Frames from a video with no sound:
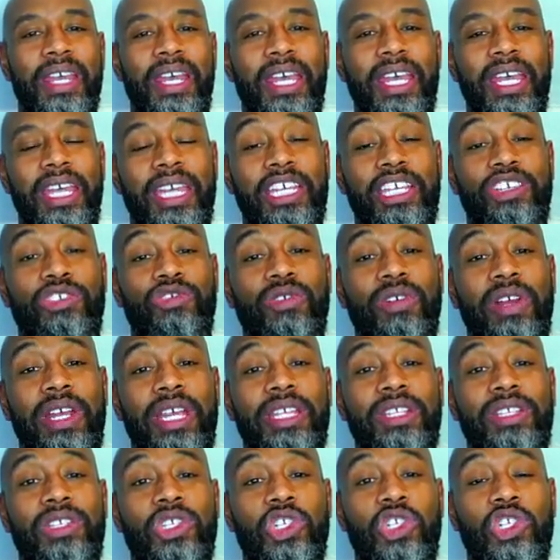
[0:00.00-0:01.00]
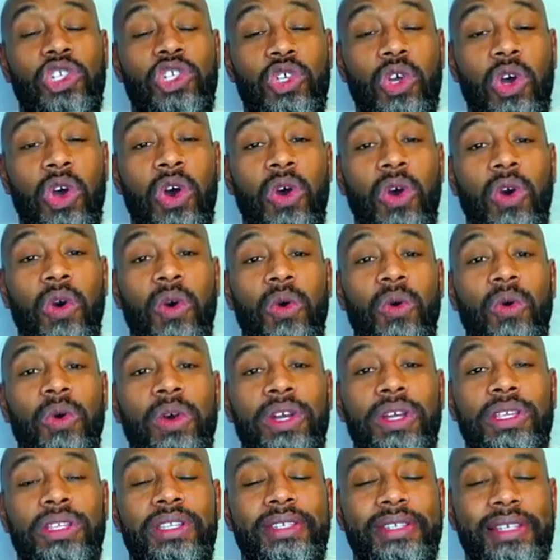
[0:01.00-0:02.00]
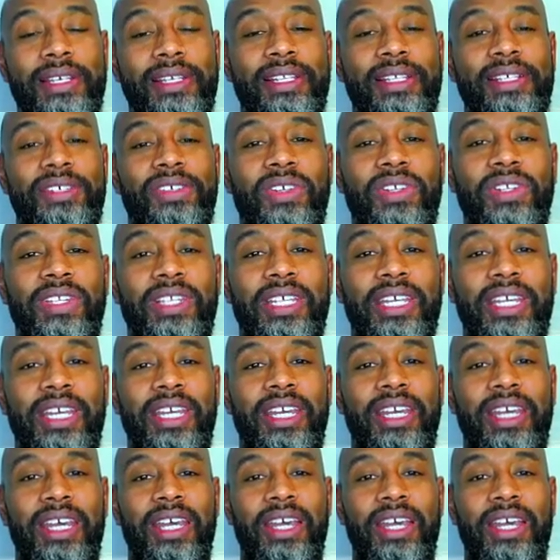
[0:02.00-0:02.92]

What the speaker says: He had trained so diligently